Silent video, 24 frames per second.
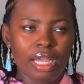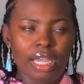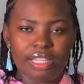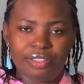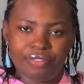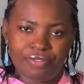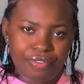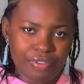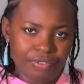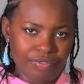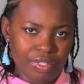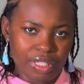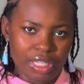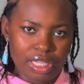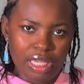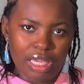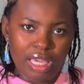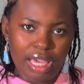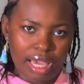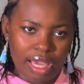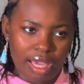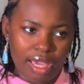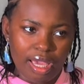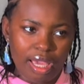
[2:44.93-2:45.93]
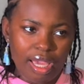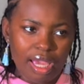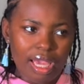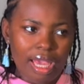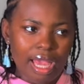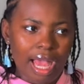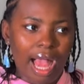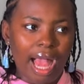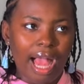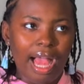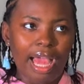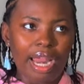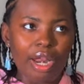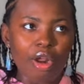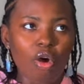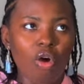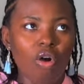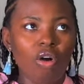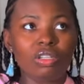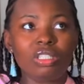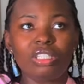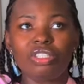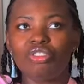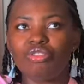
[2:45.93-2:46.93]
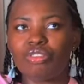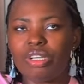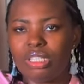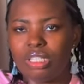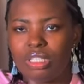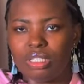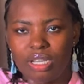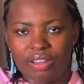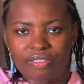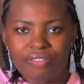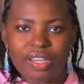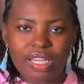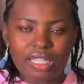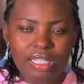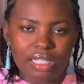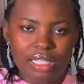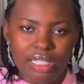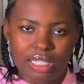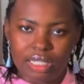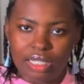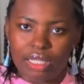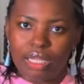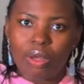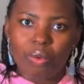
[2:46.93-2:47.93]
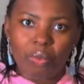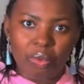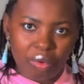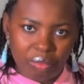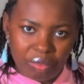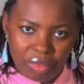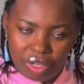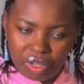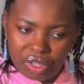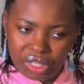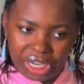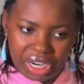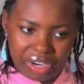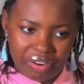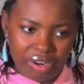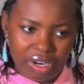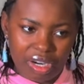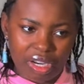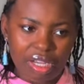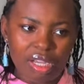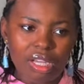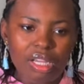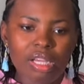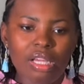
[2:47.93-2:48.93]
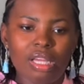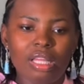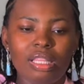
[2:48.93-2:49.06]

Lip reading: 850k, and all the dresses you're finding is 1 million naira.